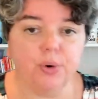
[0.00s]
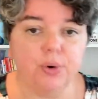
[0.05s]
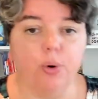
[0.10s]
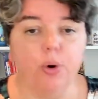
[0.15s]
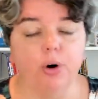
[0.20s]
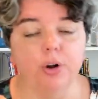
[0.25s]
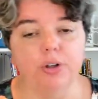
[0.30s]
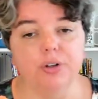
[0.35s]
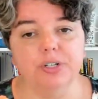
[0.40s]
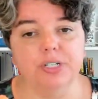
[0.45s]

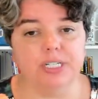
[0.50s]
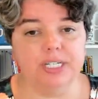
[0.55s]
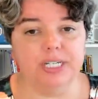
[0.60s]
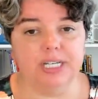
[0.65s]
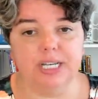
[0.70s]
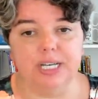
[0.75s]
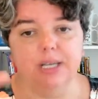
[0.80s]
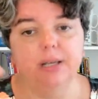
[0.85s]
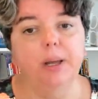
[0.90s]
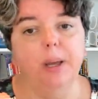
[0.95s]
or you'll
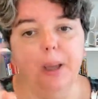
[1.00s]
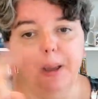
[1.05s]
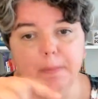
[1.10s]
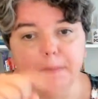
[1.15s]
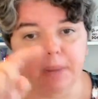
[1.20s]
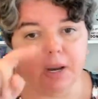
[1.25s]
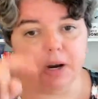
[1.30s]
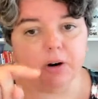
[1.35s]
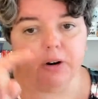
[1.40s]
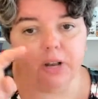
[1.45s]
see
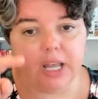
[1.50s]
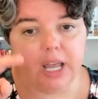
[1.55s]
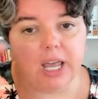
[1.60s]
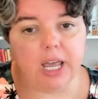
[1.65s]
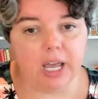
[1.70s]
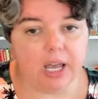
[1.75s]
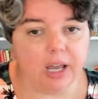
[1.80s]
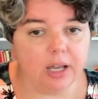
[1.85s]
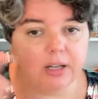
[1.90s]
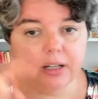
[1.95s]

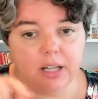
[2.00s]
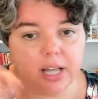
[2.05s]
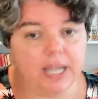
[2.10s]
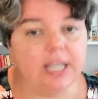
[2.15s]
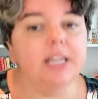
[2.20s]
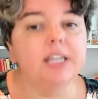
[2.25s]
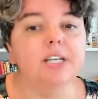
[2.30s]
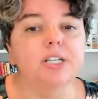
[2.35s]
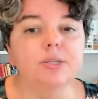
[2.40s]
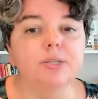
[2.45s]
Marianne
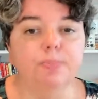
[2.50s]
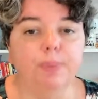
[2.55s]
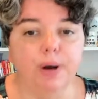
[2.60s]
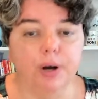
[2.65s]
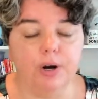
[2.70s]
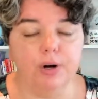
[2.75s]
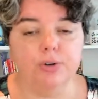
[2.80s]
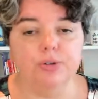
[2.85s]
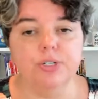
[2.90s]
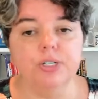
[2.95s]
like this
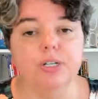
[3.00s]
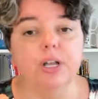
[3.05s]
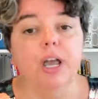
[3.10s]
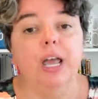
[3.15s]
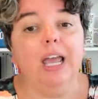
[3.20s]
post.